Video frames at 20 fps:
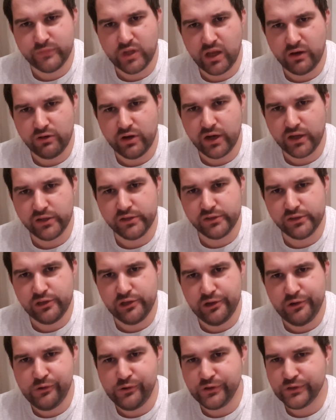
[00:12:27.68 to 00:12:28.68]
I reckon the
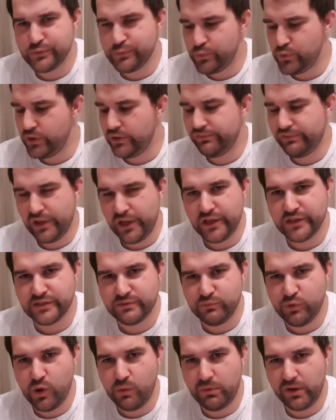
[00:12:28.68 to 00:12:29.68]
Orks would have hurt
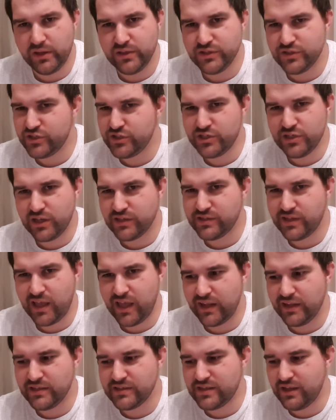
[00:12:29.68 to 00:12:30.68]
some goblins just to
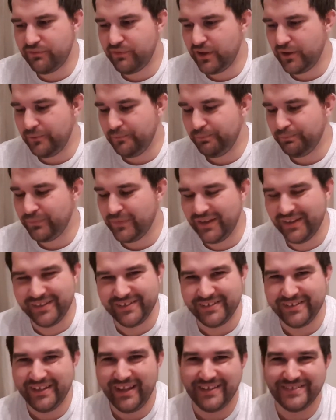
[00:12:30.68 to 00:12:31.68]
get this stuff out.
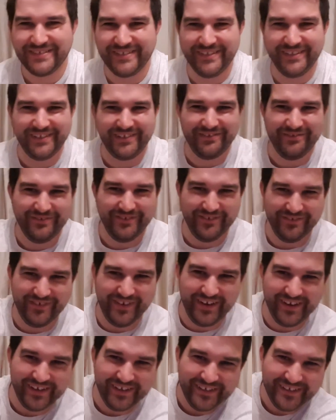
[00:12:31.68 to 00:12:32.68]
And that's in the corner
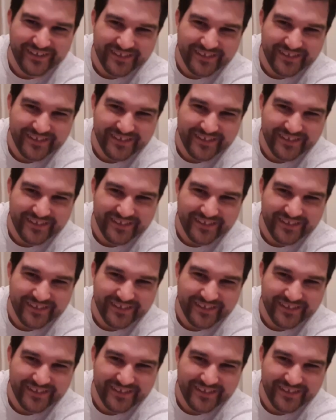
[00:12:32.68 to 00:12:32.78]
here.